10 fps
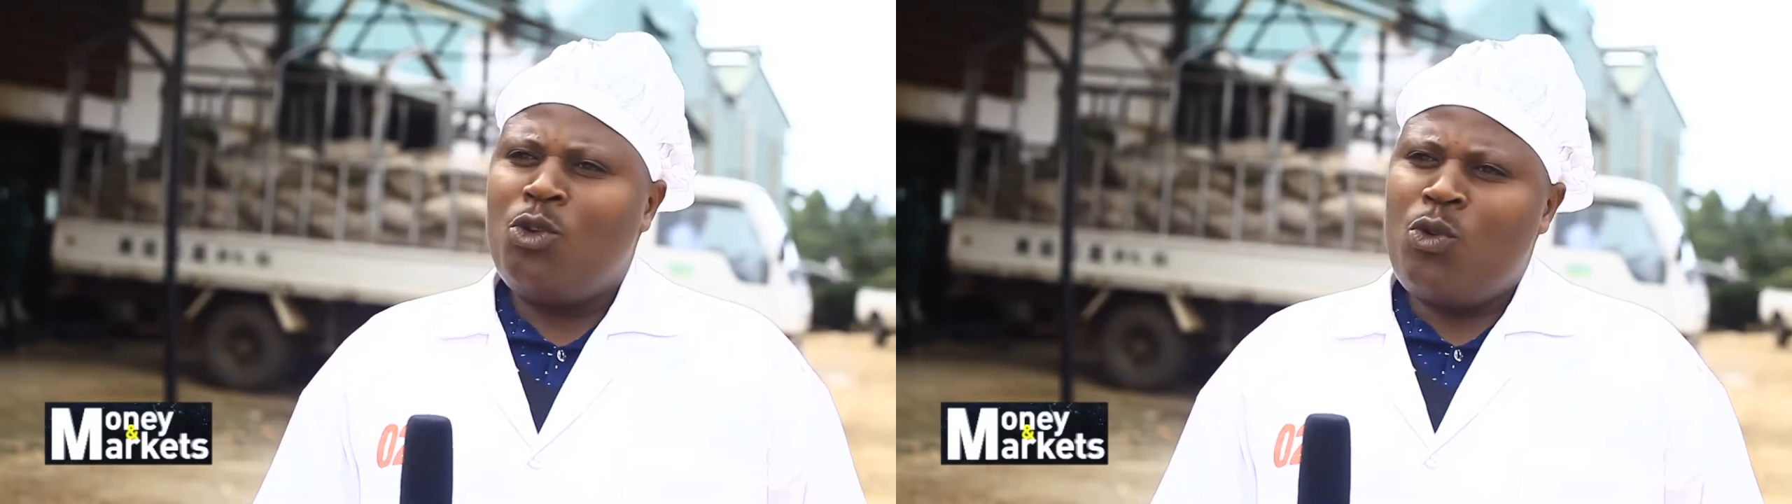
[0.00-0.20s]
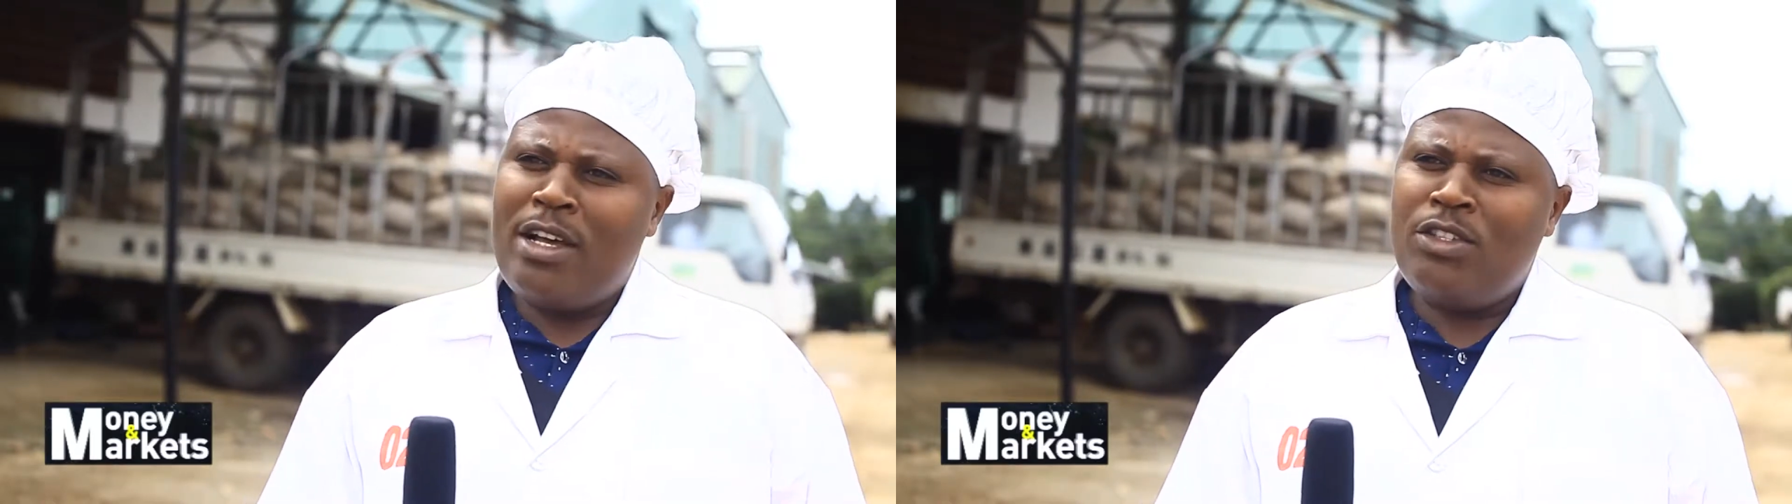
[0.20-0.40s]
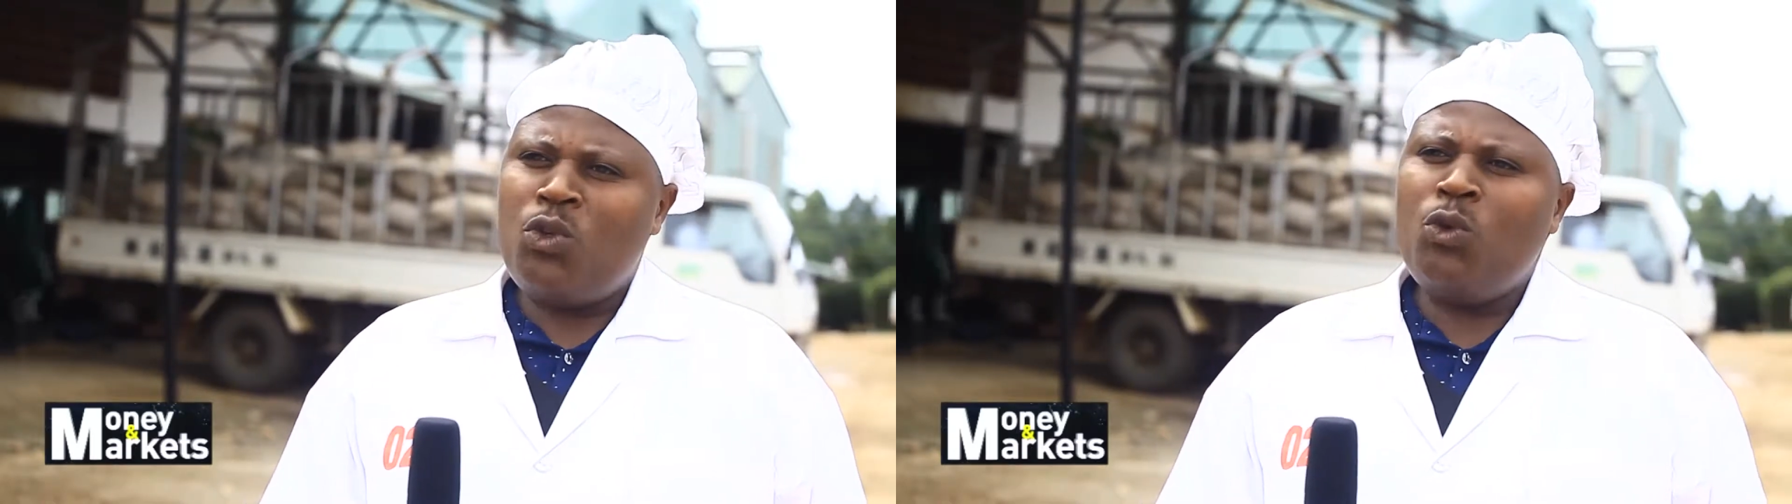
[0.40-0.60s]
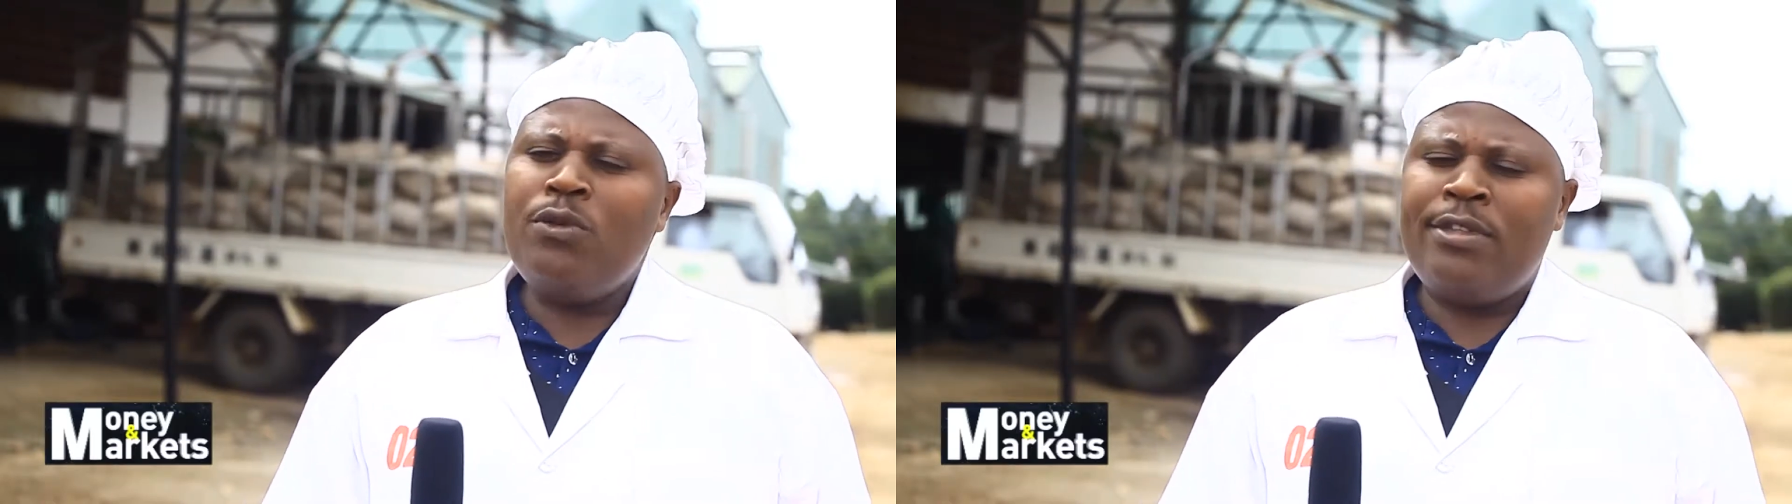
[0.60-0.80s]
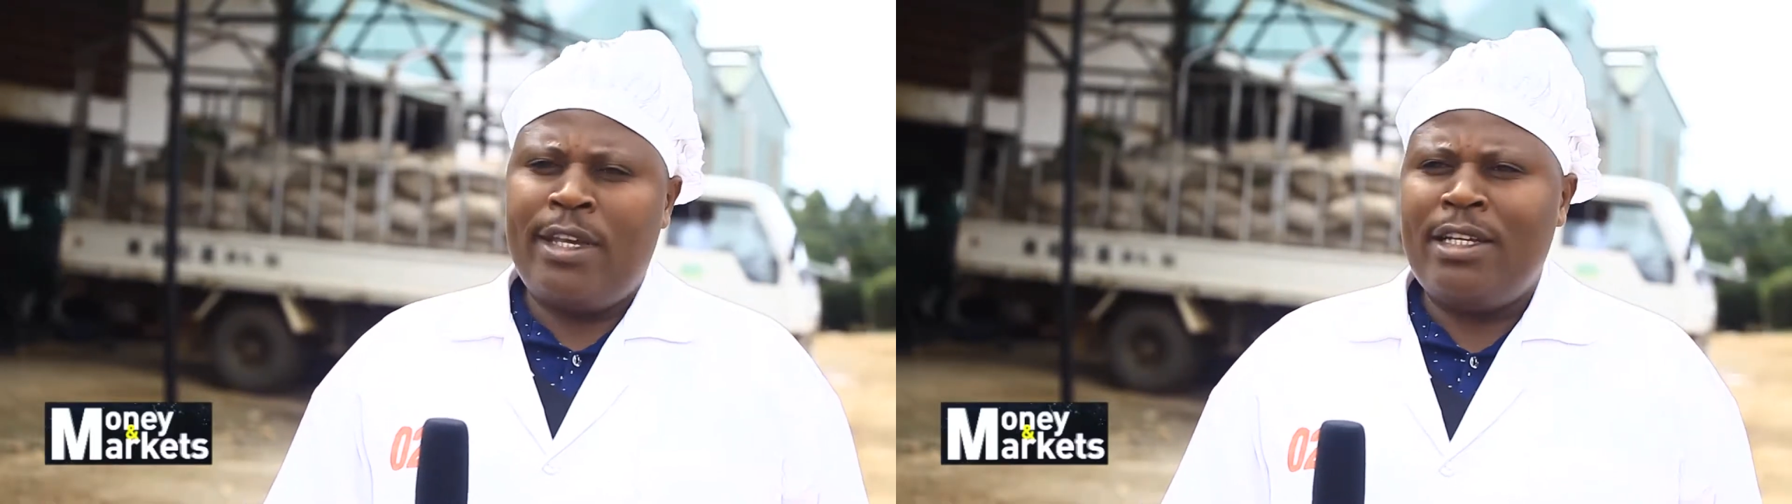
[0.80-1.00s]

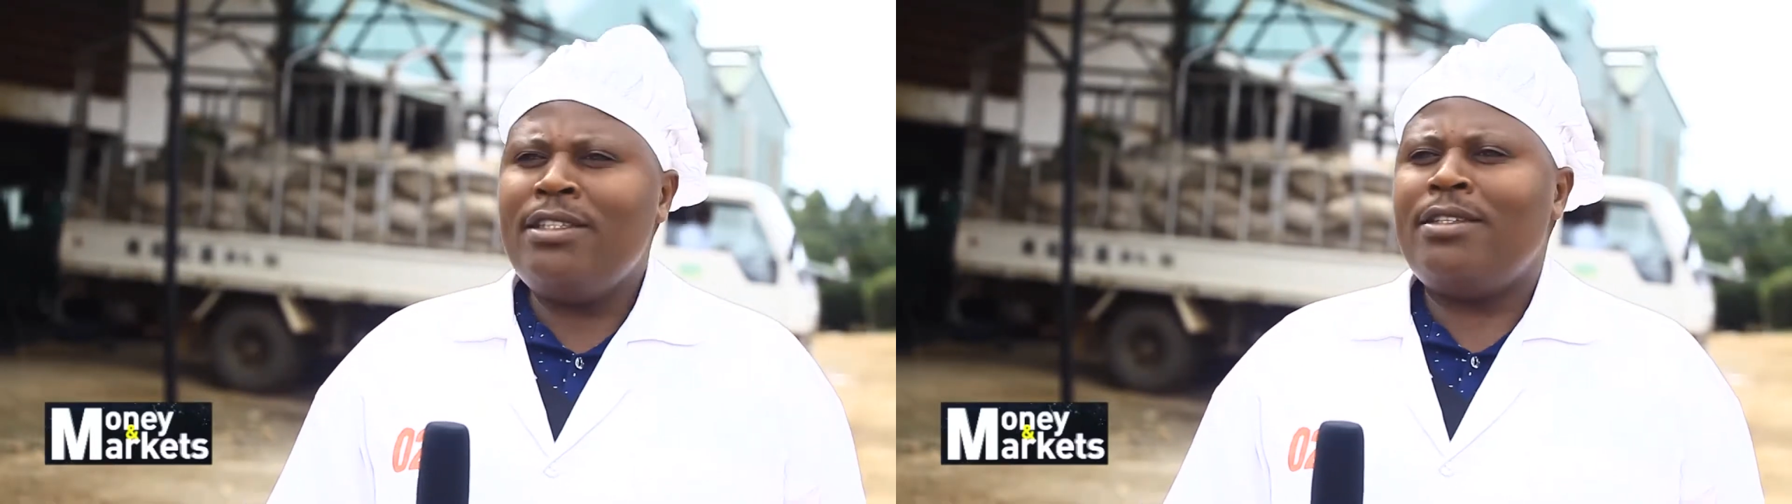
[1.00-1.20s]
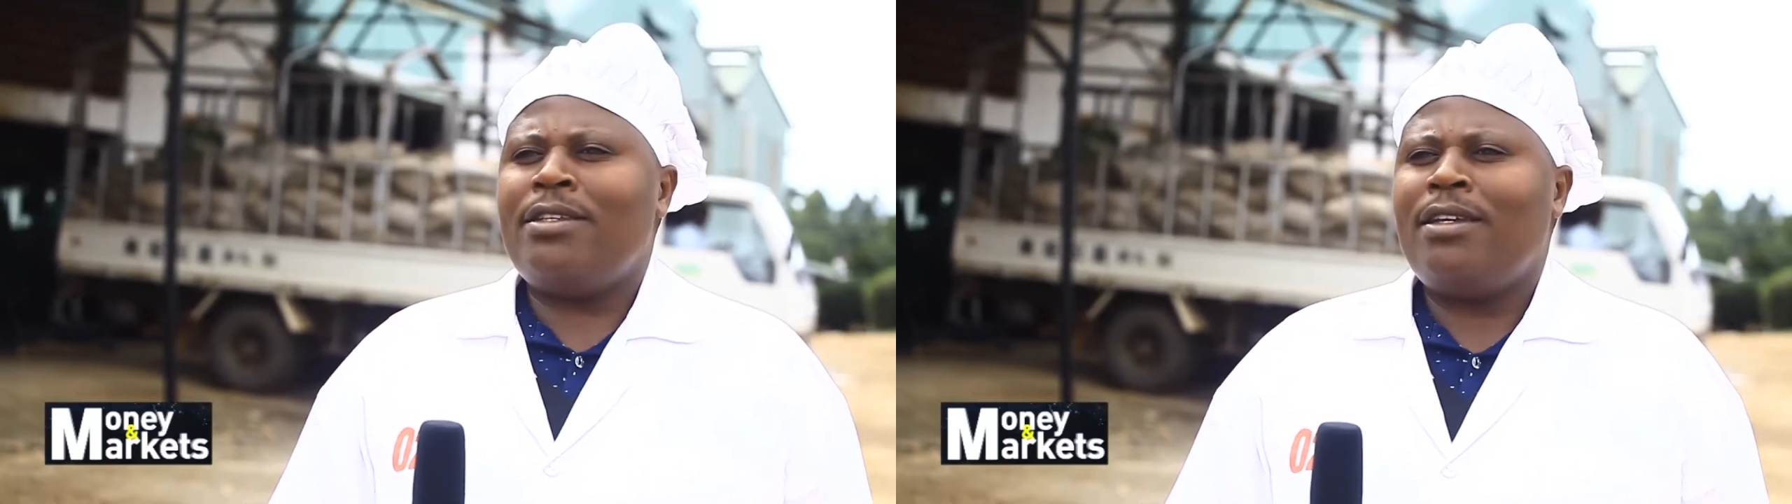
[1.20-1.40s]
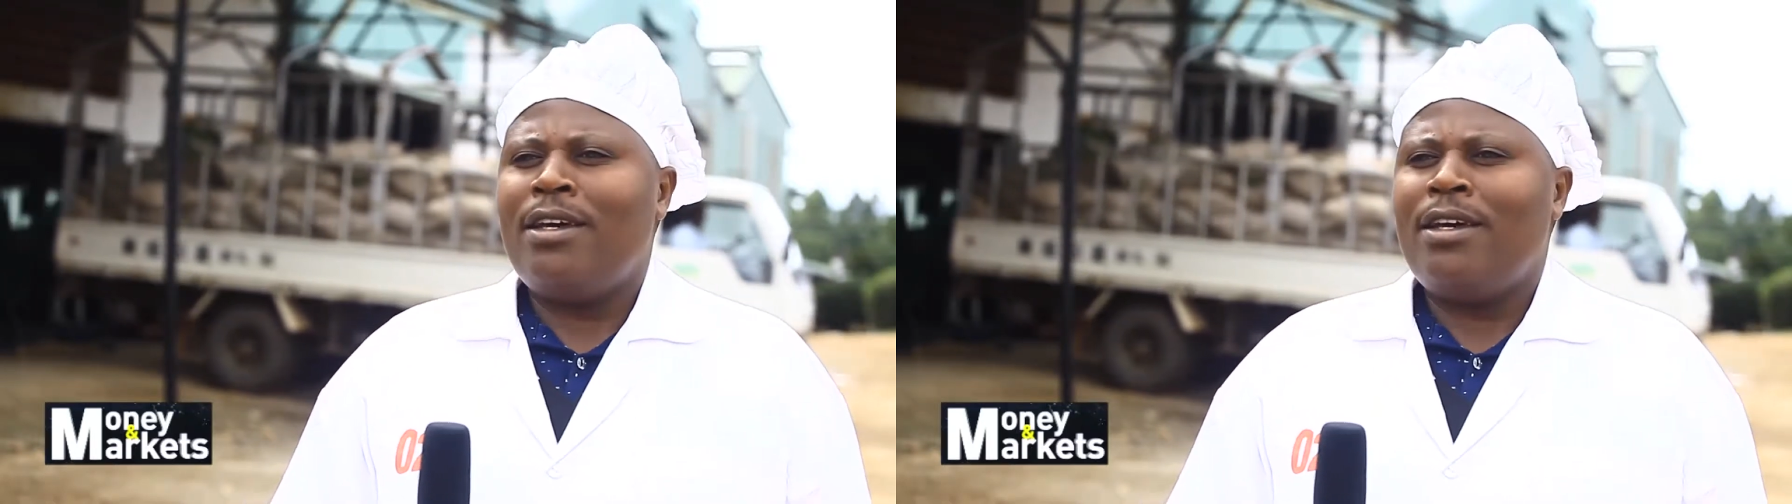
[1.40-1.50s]
translucent